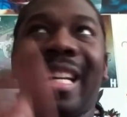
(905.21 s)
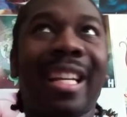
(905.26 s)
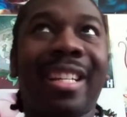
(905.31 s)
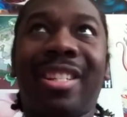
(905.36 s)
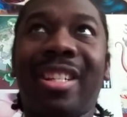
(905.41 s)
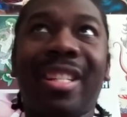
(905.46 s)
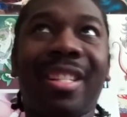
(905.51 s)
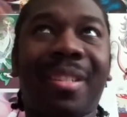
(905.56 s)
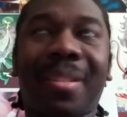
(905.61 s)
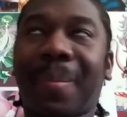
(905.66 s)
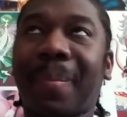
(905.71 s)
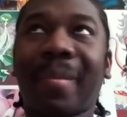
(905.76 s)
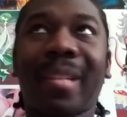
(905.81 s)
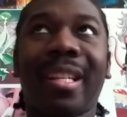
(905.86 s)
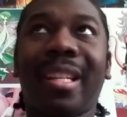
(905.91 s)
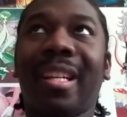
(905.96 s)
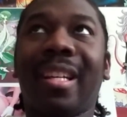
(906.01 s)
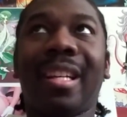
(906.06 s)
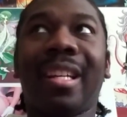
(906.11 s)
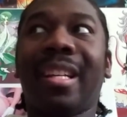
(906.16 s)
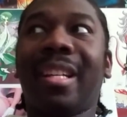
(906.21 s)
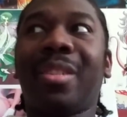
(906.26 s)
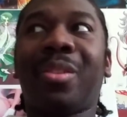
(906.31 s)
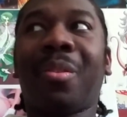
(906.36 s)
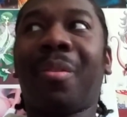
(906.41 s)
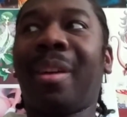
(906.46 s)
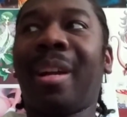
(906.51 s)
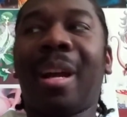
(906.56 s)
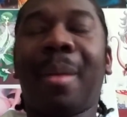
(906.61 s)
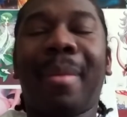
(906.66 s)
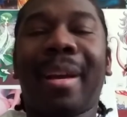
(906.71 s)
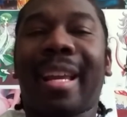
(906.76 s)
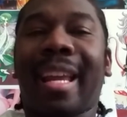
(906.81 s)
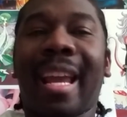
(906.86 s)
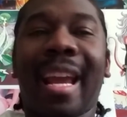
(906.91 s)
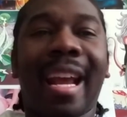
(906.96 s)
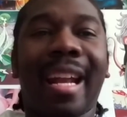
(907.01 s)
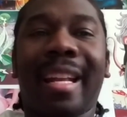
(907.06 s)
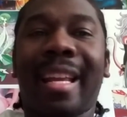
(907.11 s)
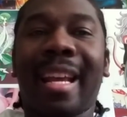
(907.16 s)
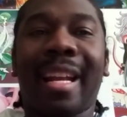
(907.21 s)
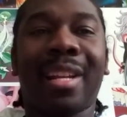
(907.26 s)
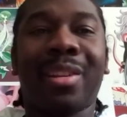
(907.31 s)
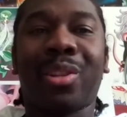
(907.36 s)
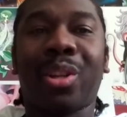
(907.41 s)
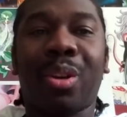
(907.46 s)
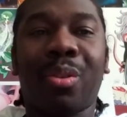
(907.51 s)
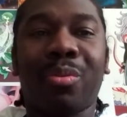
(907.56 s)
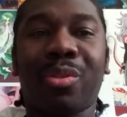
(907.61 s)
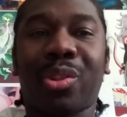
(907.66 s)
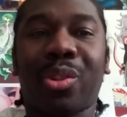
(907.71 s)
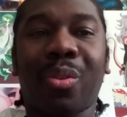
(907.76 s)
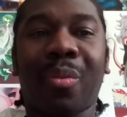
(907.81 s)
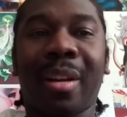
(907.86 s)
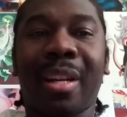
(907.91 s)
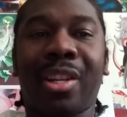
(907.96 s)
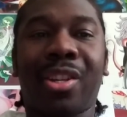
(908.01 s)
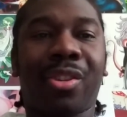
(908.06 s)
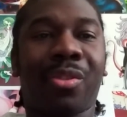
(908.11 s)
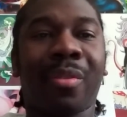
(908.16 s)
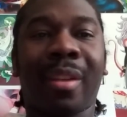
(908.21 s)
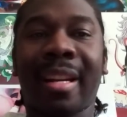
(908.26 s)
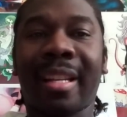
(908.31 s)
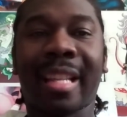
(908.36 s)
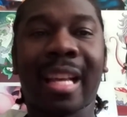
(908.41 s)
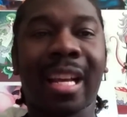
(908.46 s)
It's just, Toriyama can't get his own story straight.